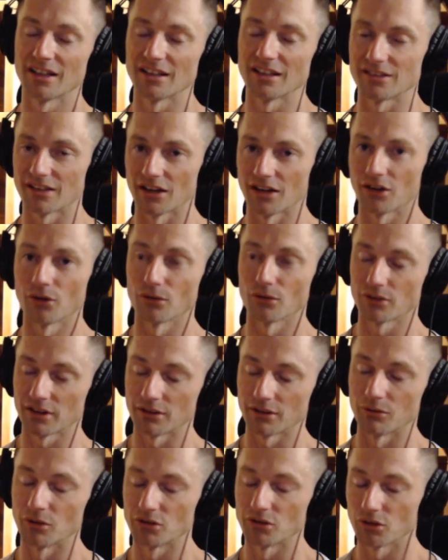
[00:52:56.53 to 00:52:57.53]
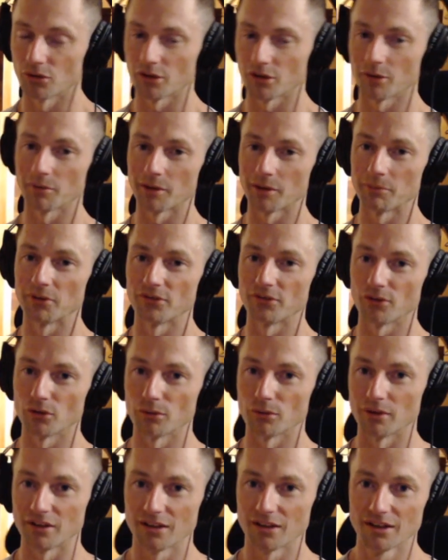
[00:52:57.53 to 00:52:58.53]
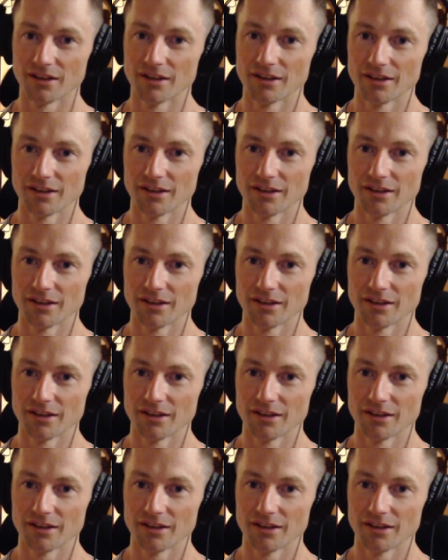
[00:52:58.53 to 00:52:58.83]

And that's that whole thing we were talking about before with